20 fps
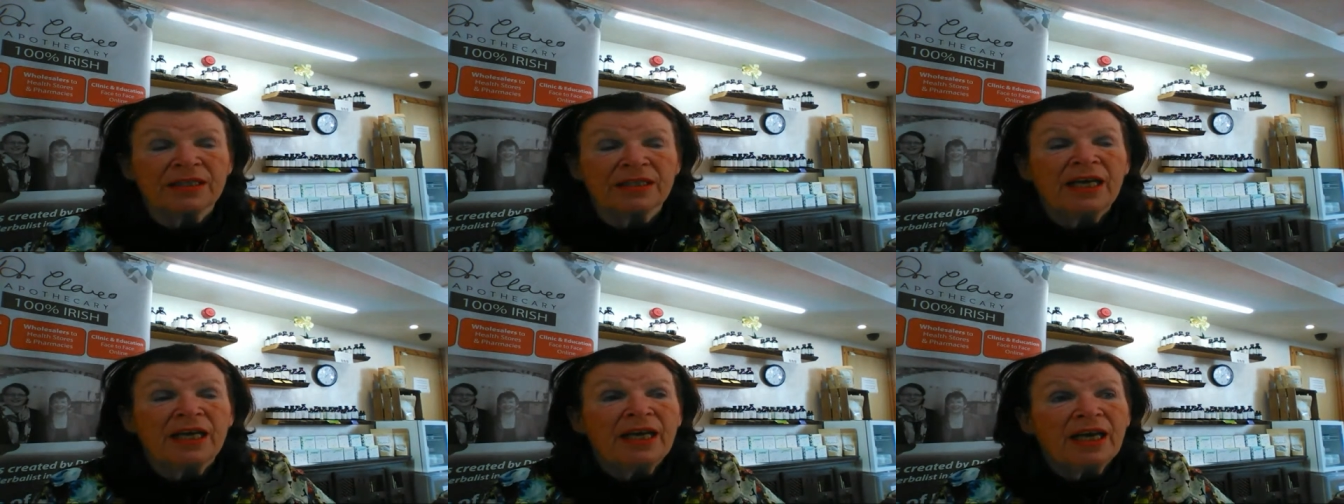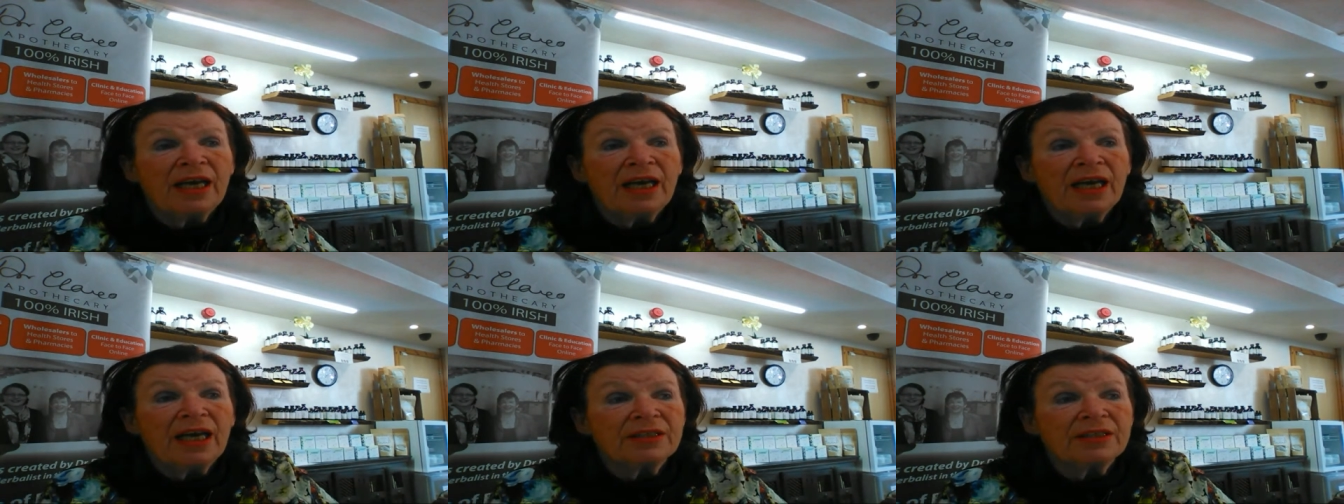Uh,
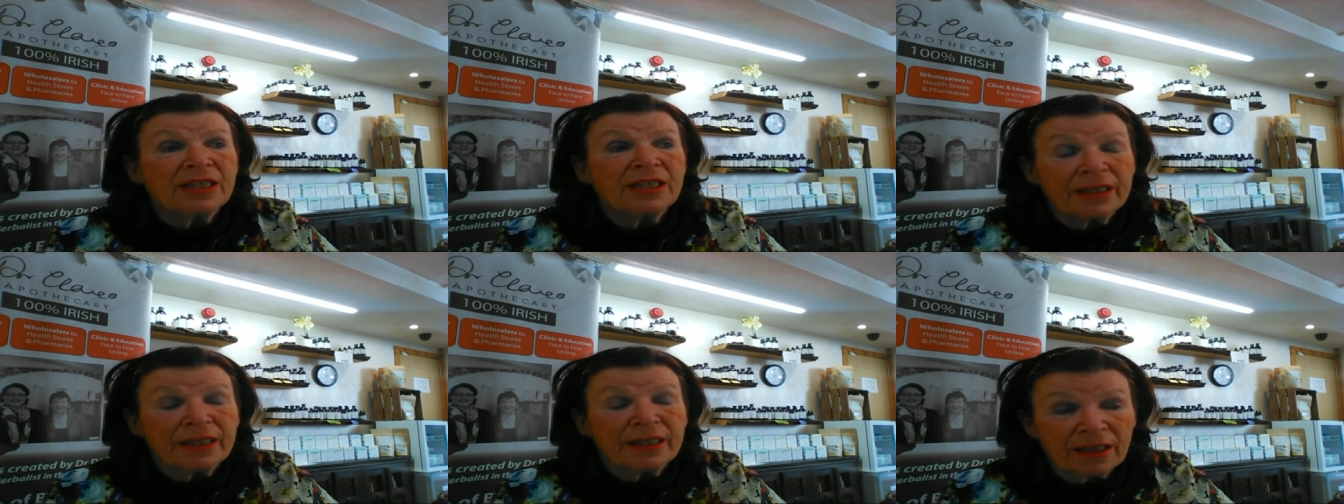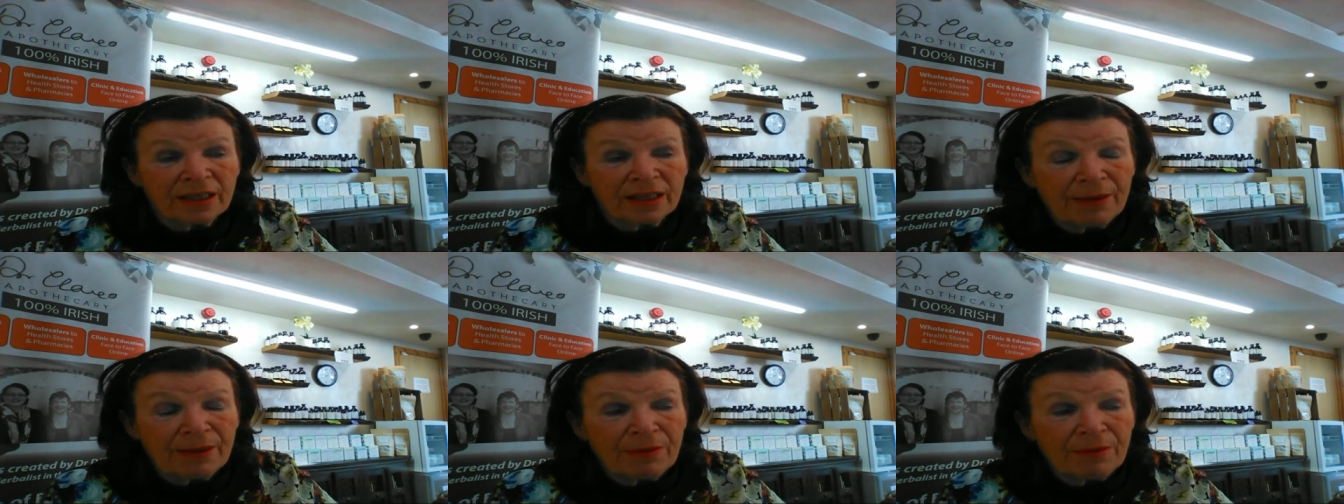test the
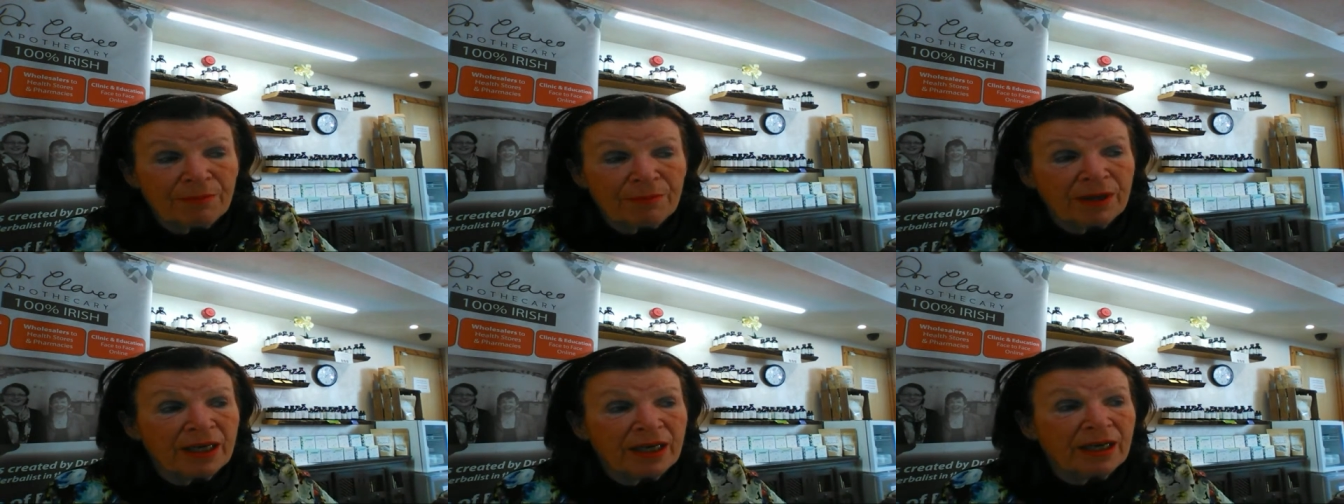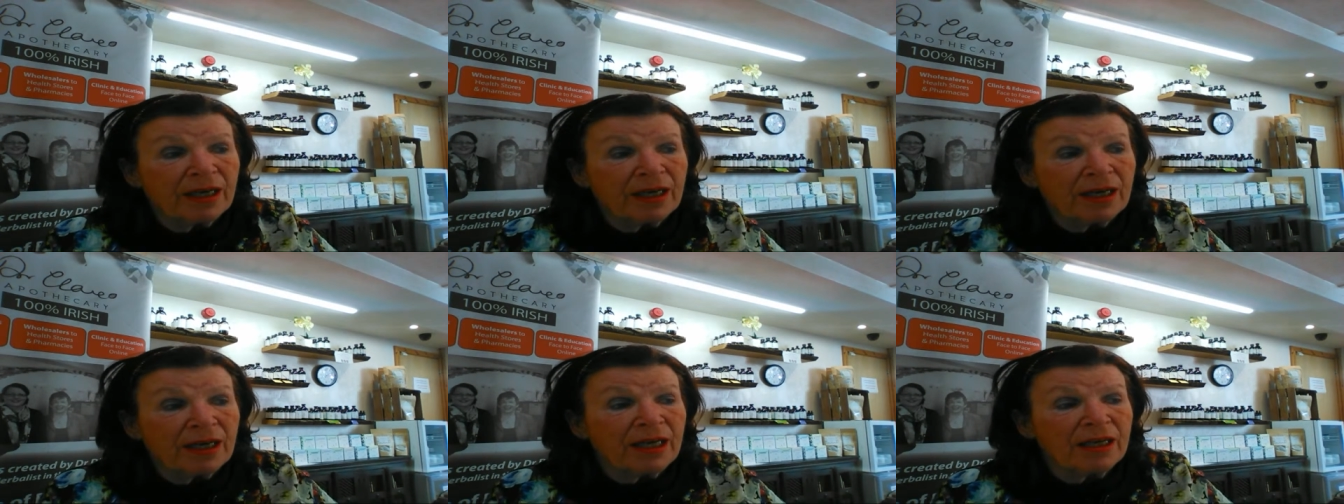chamomile.
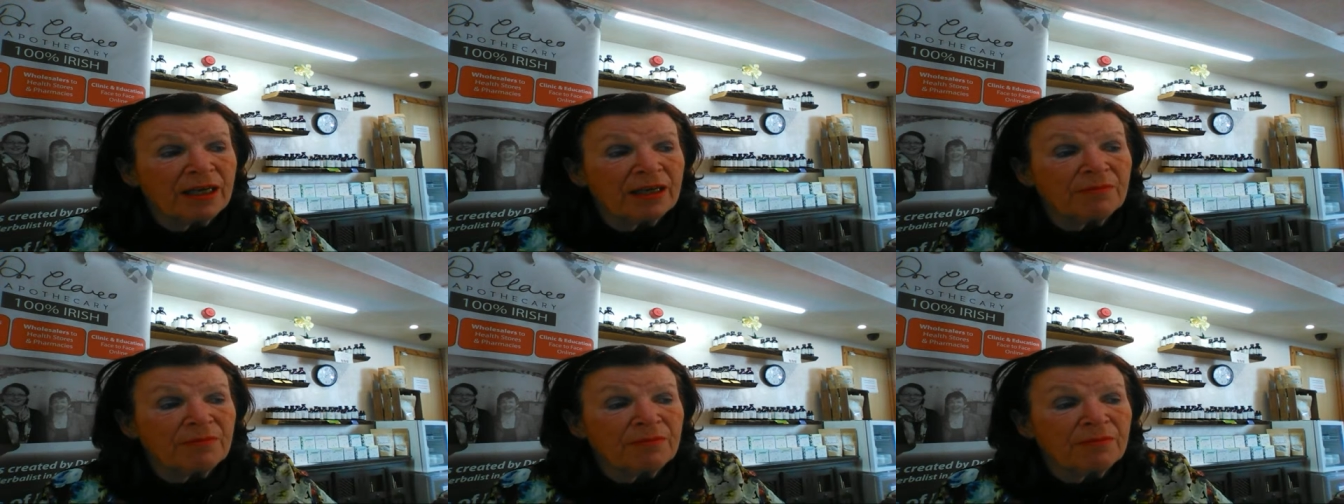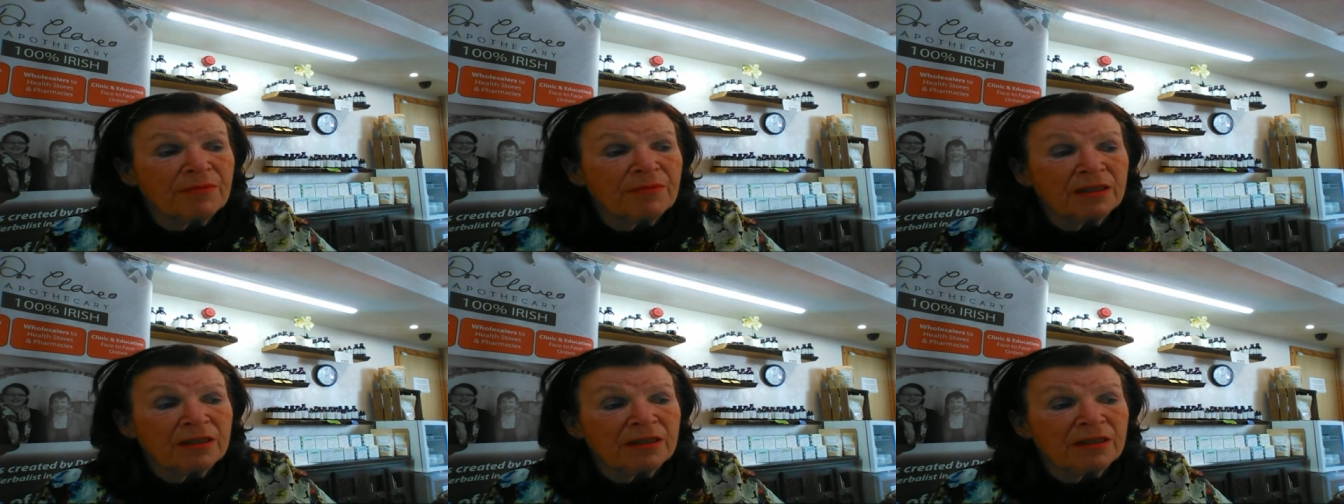Um,
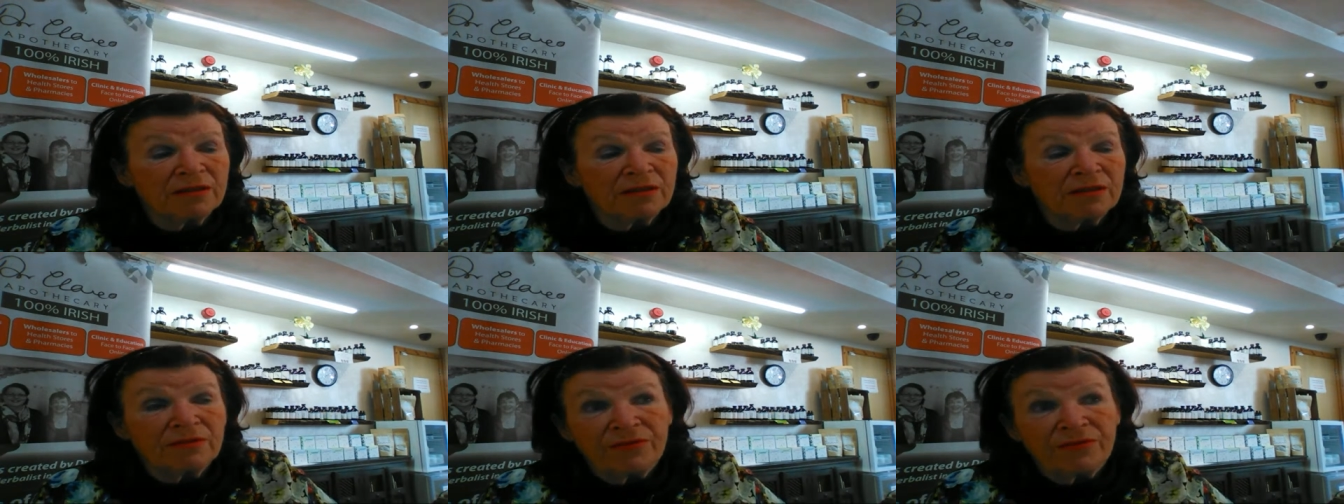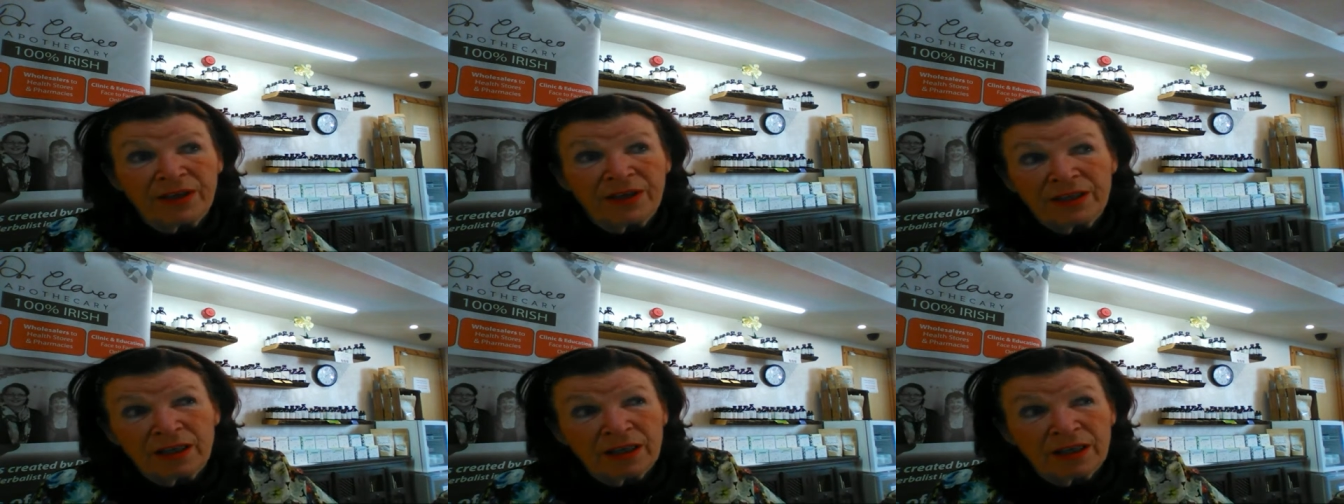the fennel,
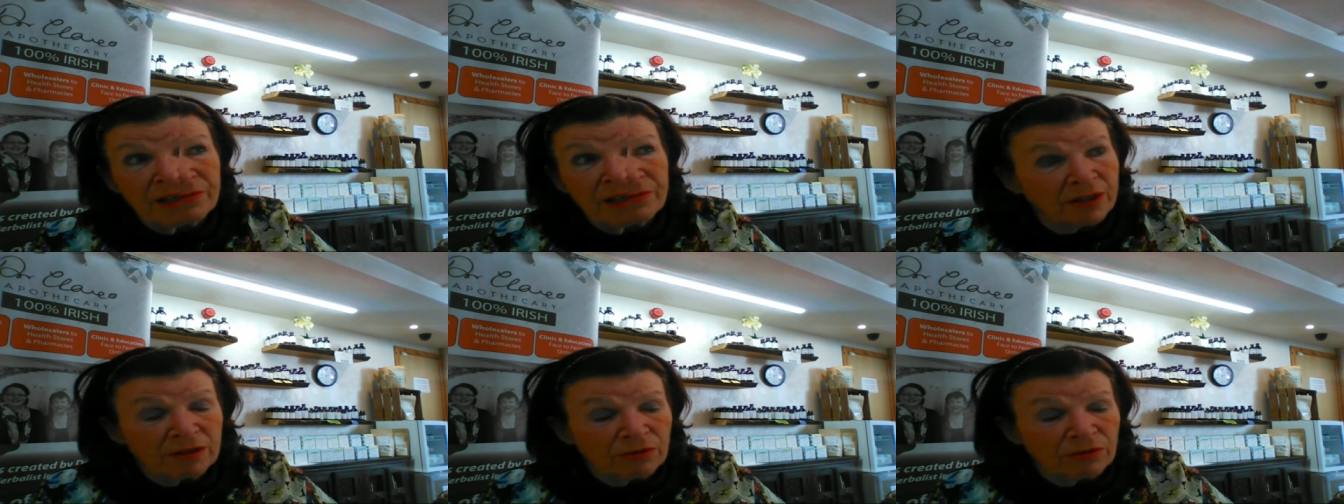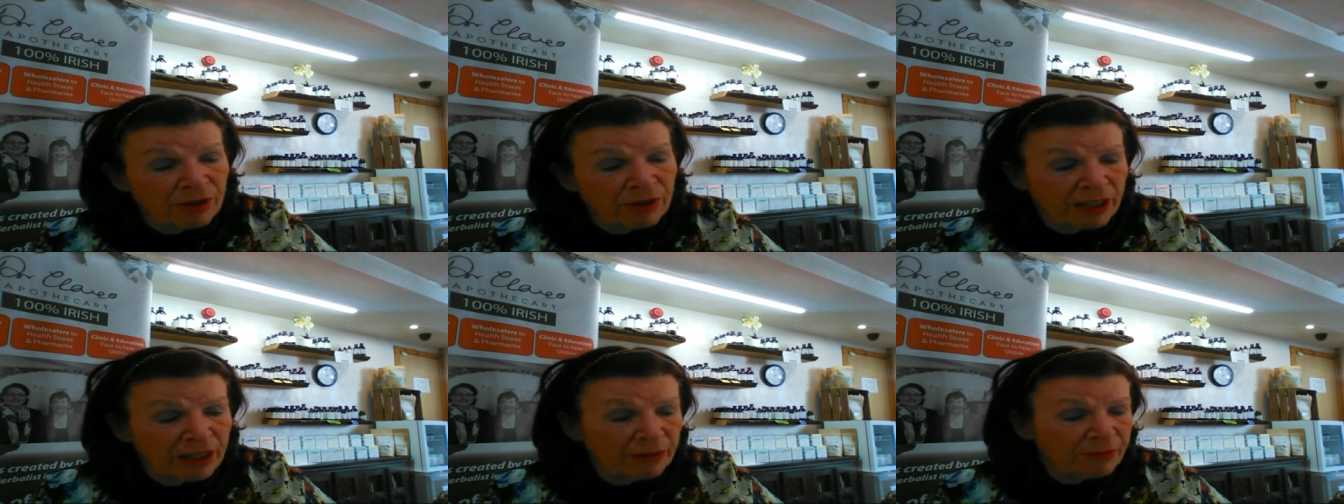I've not known
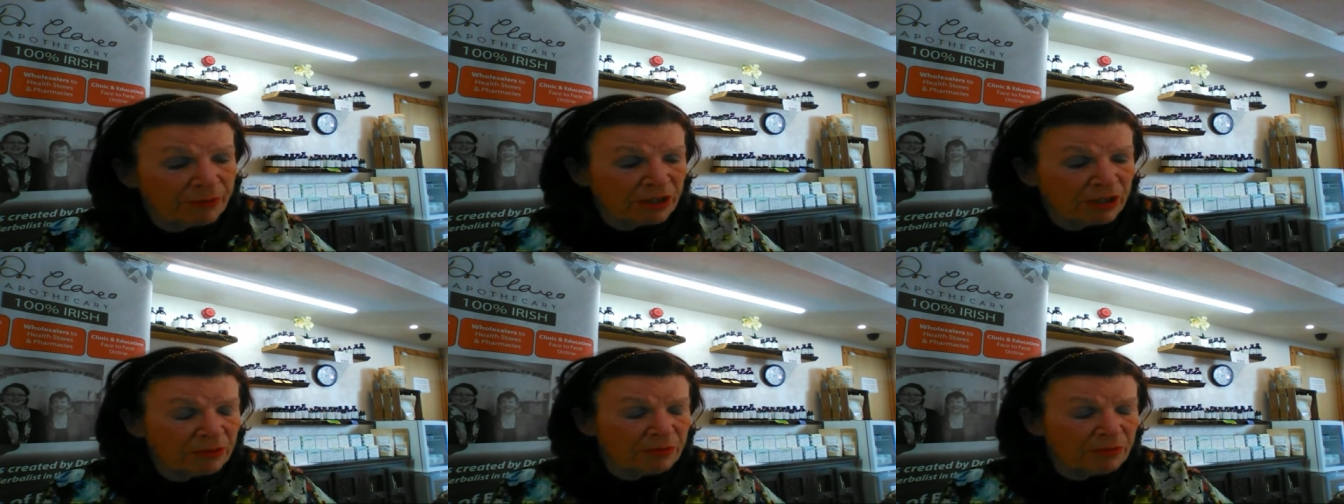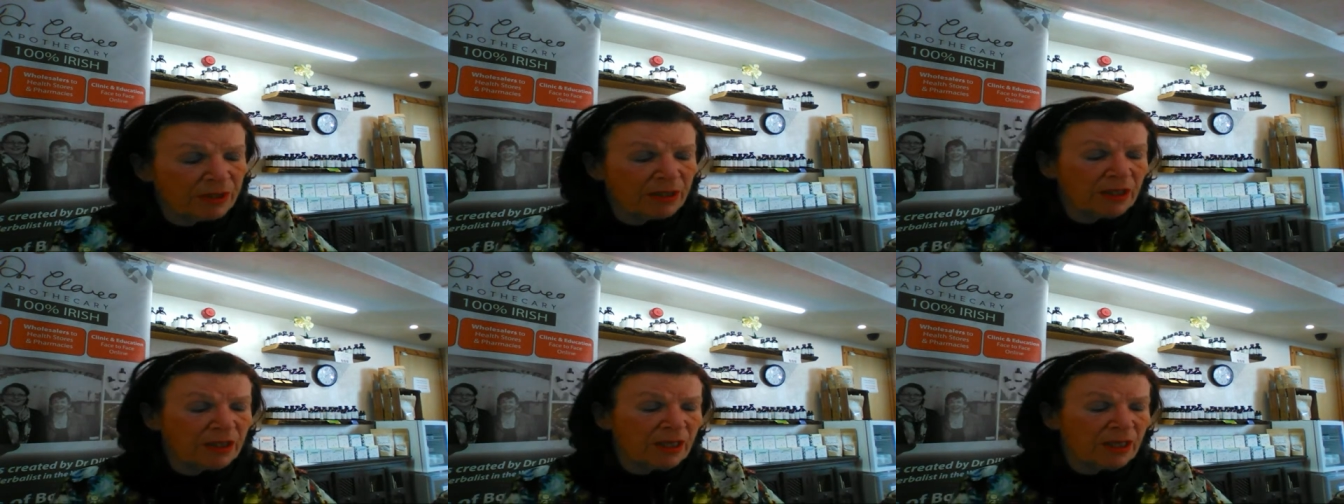anybody be
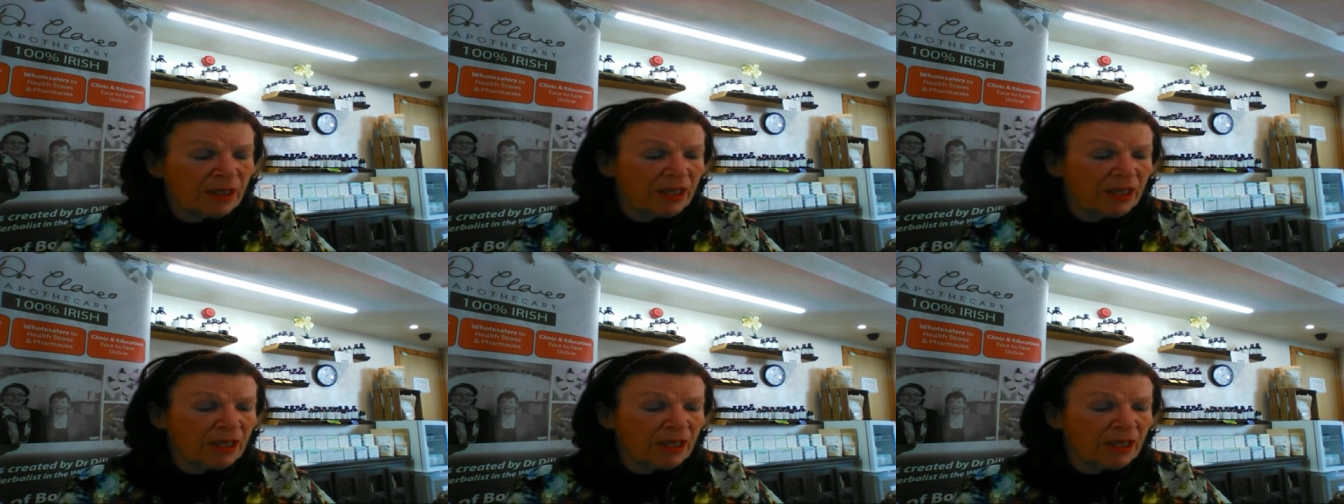um,